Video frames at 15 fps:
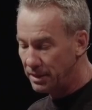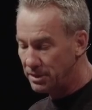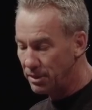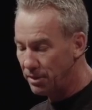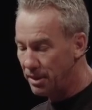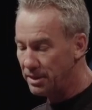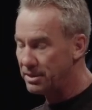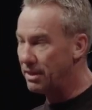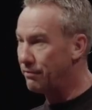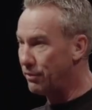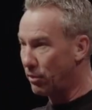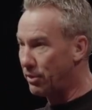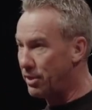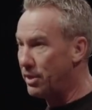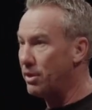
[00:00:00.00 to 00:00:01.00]
So if
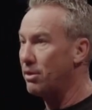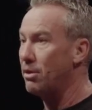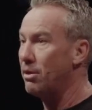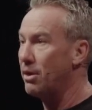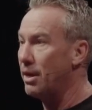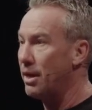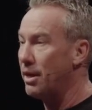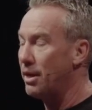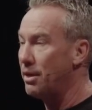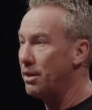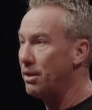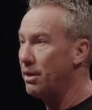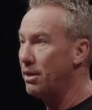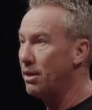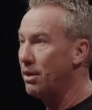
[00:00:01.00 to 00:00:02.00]
you're here
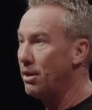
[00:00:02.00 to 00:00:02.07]
and